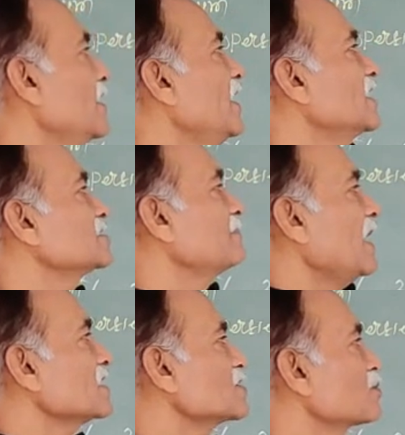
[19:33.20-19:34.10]
H,
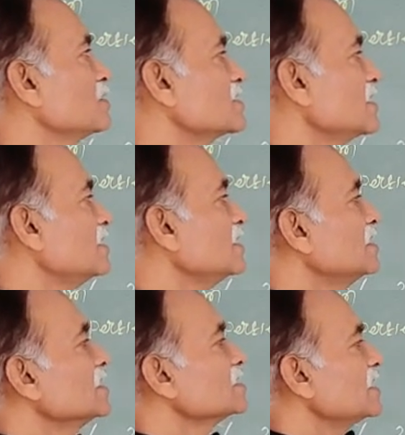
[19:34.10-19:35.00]
Planck's constant.